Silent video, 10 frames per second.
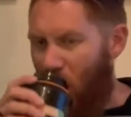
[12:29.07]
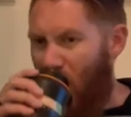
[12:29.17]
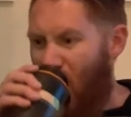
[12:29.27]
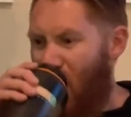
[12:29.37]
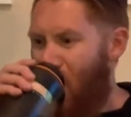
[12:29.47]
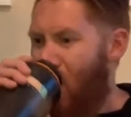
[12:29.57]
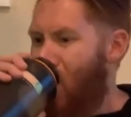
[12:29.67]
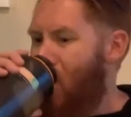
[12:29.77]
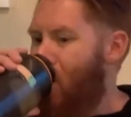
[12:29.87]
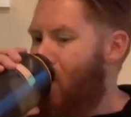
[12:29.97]

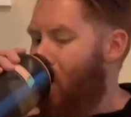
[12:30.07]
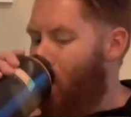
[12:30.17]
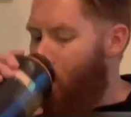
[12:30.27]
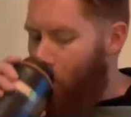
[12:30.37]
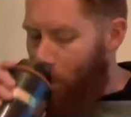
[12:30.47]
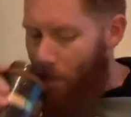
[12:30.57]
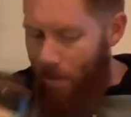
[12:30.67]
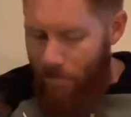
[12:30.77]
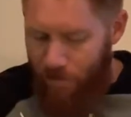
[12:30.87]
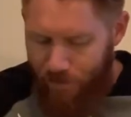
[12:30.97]

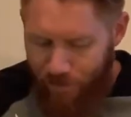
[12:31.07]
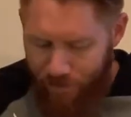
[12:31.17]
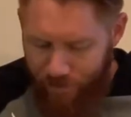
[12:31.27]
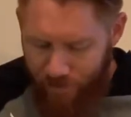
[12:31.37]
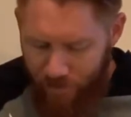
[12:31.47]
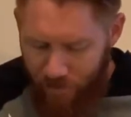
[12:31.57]
(silence)